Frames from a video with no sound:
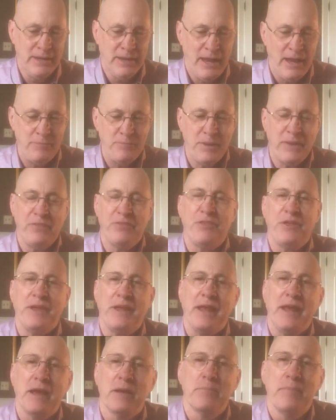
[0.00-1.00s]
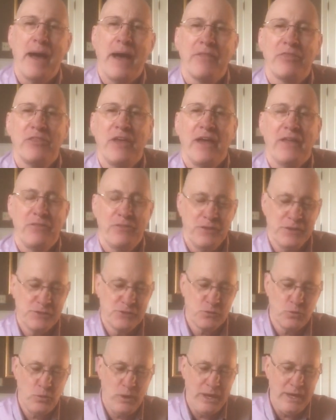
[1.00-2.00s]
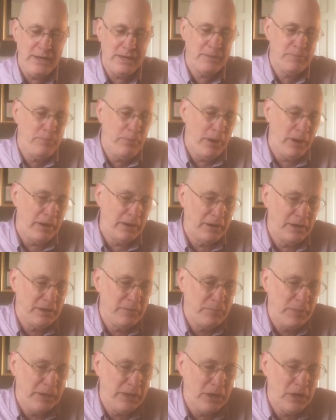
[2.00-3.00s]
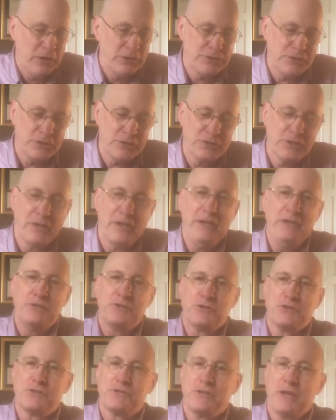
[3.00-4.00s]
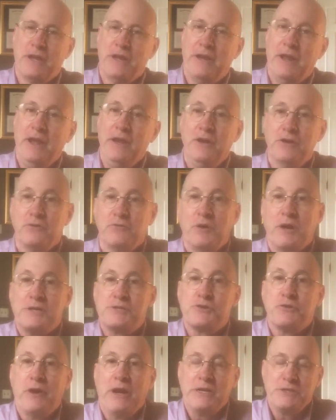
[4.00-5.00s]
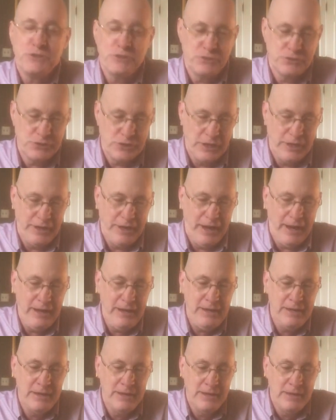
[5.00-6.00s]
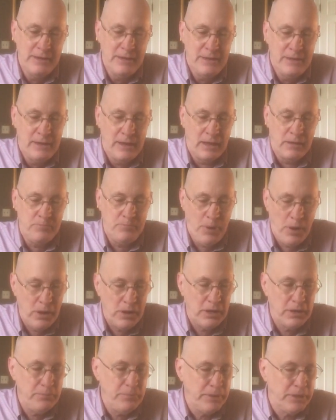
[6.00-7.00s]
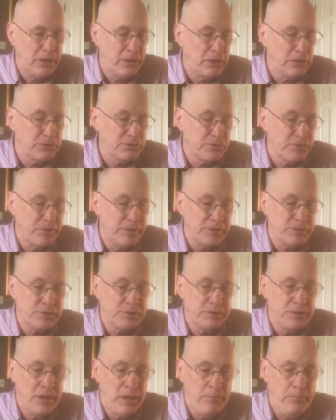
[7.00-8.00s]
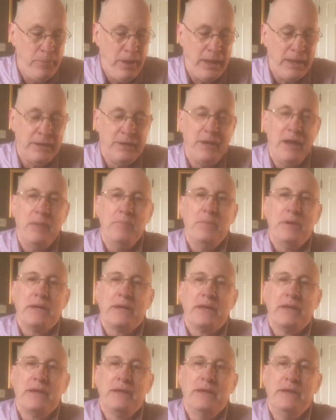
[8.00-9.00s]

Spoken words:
I've been thinking about that this week, partly because it's Easter Sunday or Resurrection Sunday, and partly because this pandemic